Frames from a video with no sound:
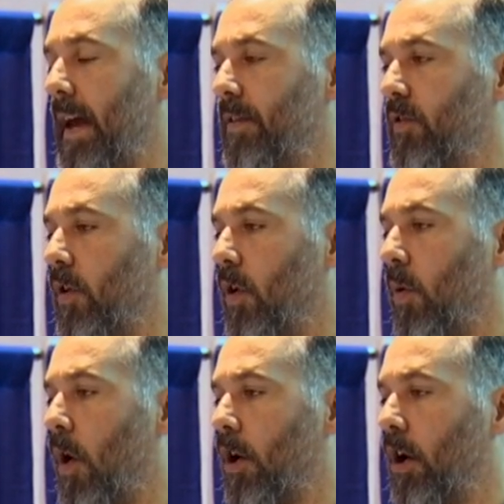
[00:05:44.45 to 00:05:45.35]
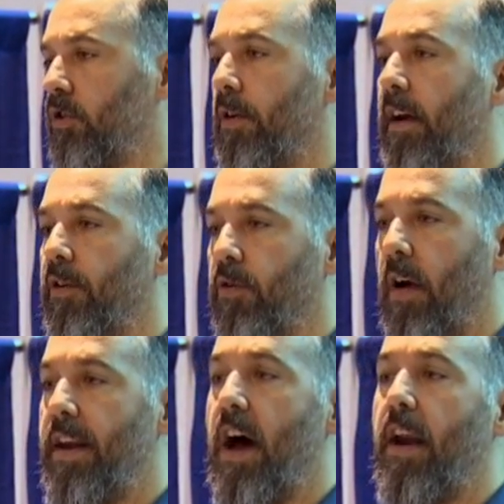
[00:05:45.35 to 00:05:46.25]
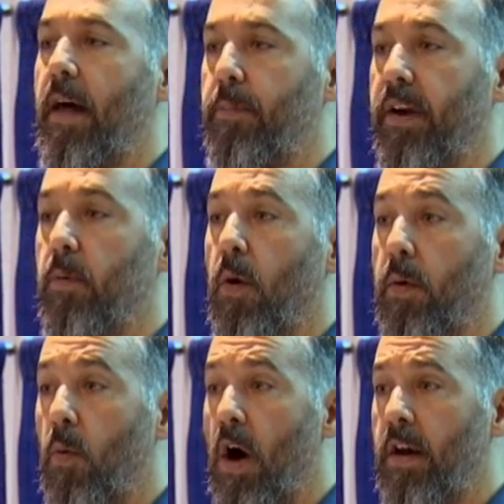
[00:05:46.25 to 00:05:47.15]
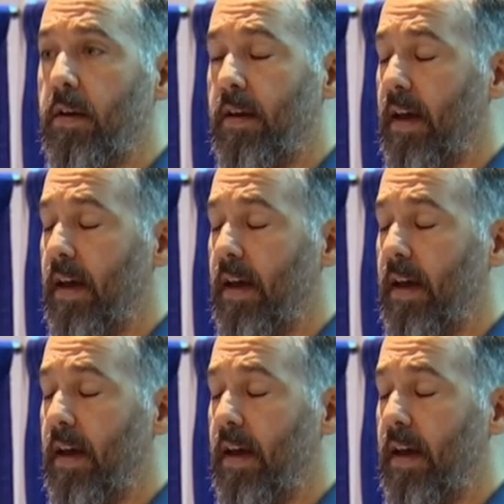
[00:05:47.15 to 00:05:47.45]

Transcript: And so our alternators are not outputting what we want.